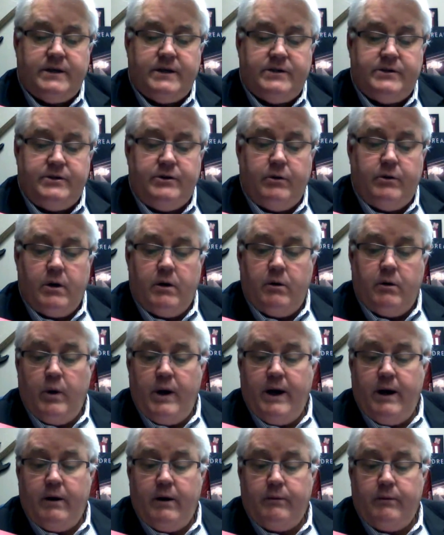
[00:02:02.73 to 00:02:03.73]
as you are
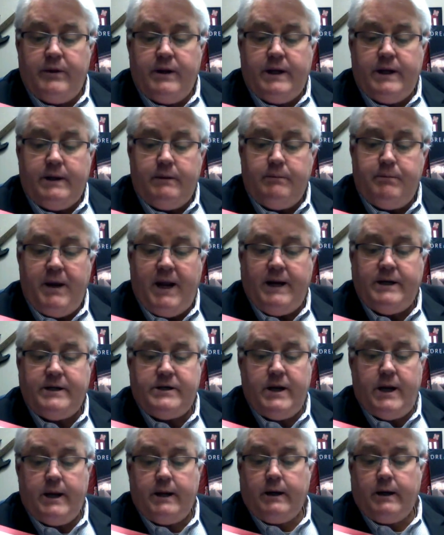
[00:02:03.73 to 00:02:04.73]
aware, the
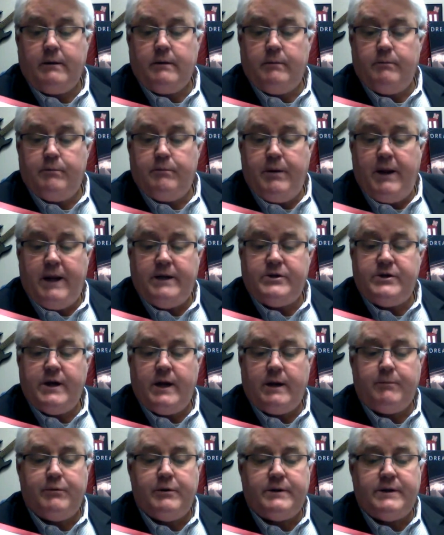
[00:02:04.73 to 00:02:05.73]

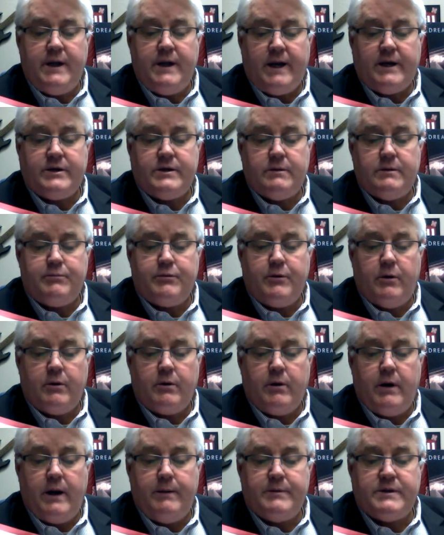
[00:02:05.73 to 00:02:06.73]
Paycheck Protection
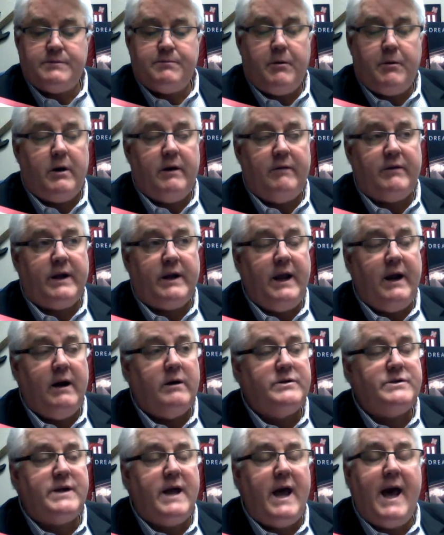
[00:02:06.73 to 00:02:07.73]
Program as part of the
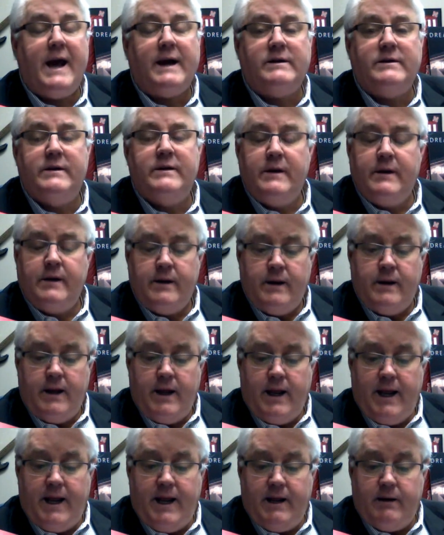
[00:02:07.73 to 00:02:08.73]
CARES Act,
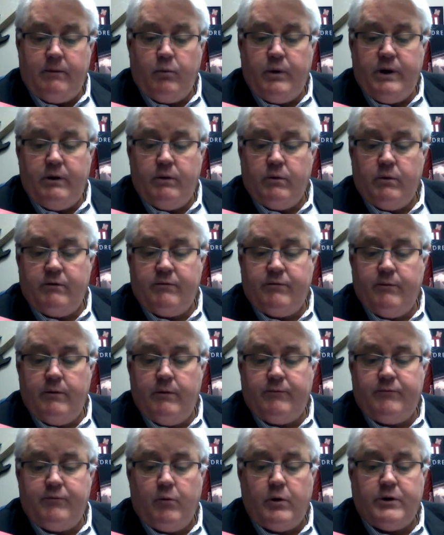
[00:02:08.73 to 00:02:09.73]
and we were
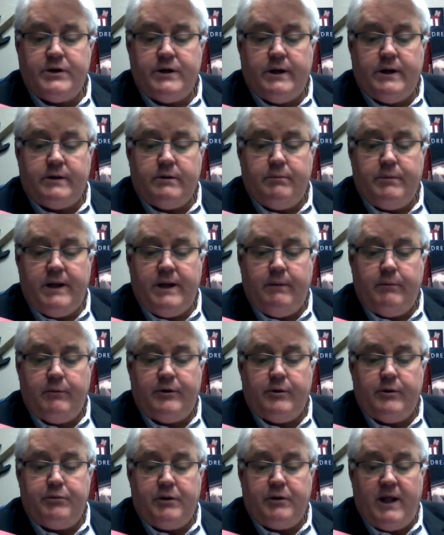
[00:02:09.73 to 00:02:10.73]
fortunate to be able to
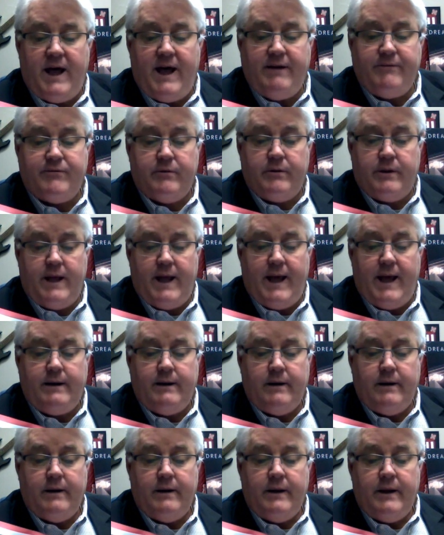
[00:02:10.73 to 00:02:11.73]
apply for that.
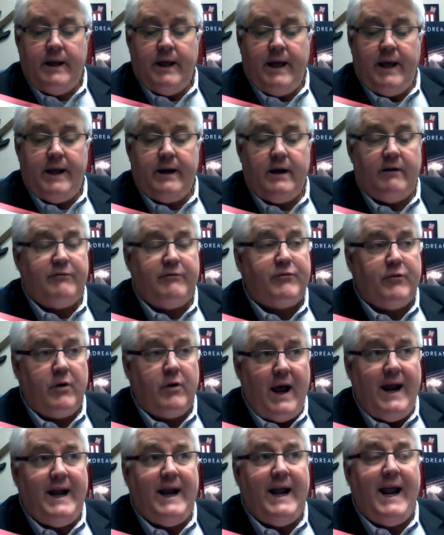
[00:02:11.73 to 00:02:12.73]
And on
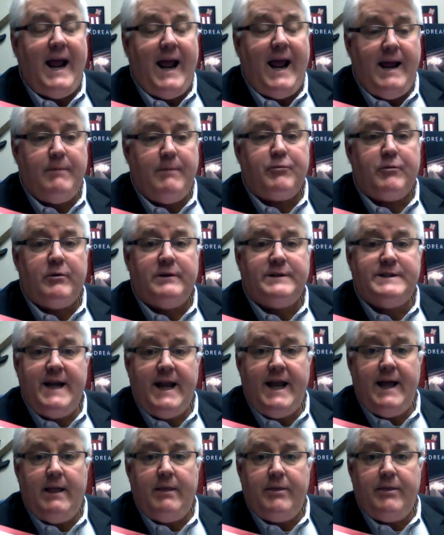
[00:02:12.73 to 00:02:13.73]
Friday, April
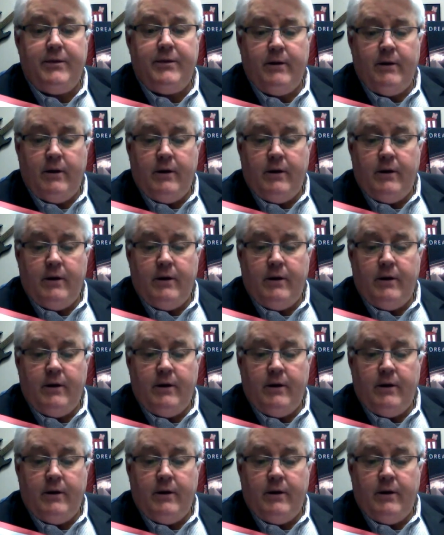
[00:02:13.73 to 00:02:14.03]
10th,